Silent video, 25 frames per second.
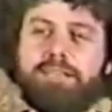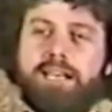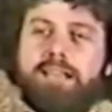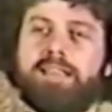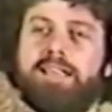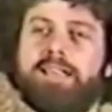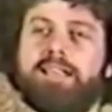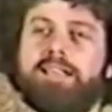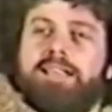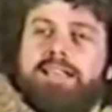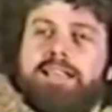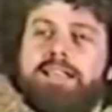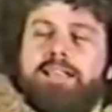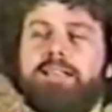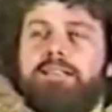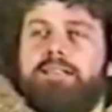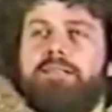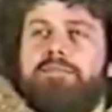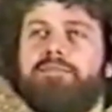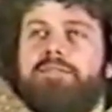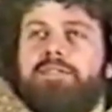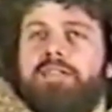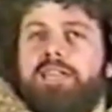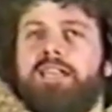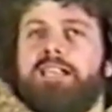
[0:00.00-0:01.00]
And they
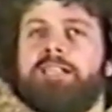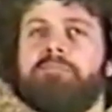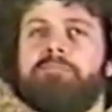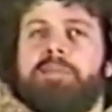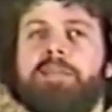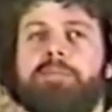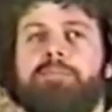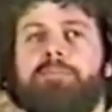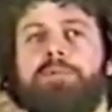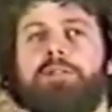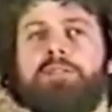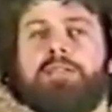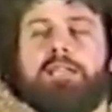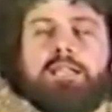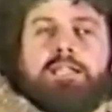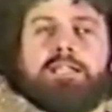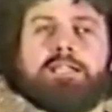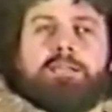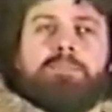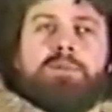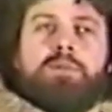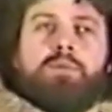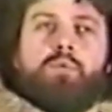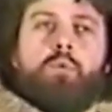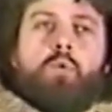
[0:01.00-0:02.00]
need, these people need
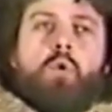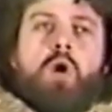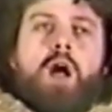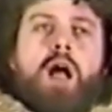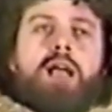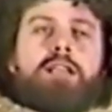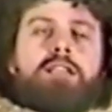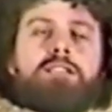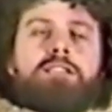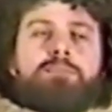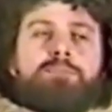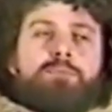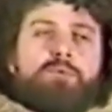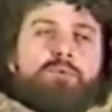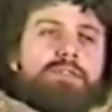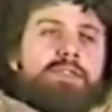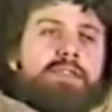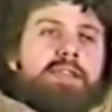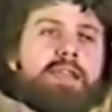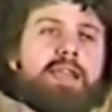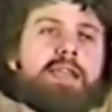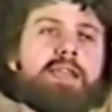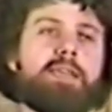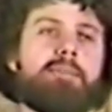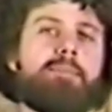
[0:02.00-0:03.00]
to be watched more
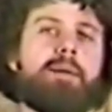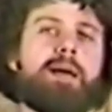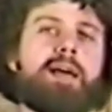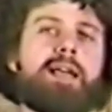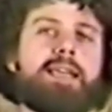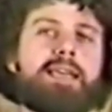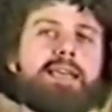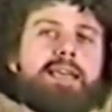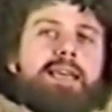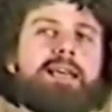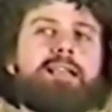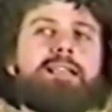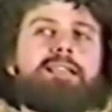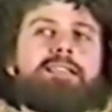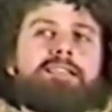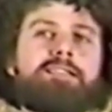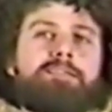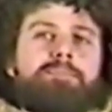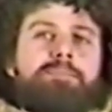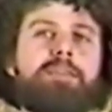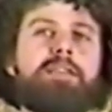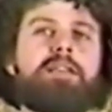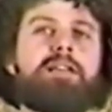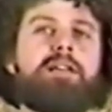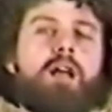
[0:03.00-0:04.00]
than anybody
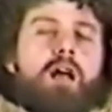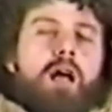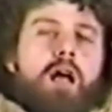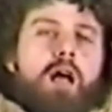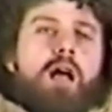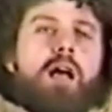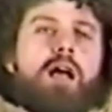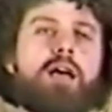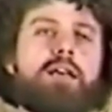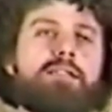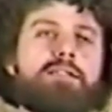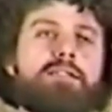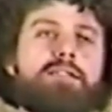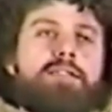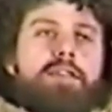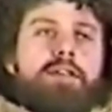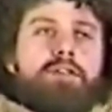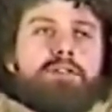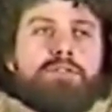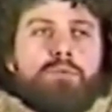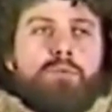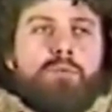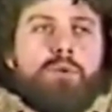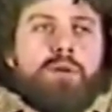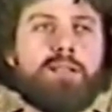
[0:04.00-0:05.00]
else because
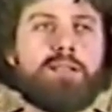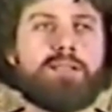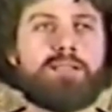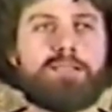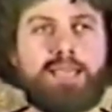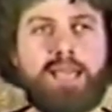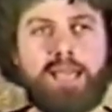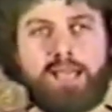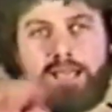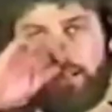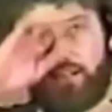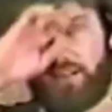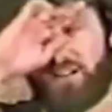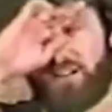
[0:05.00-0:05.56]
they're the ones that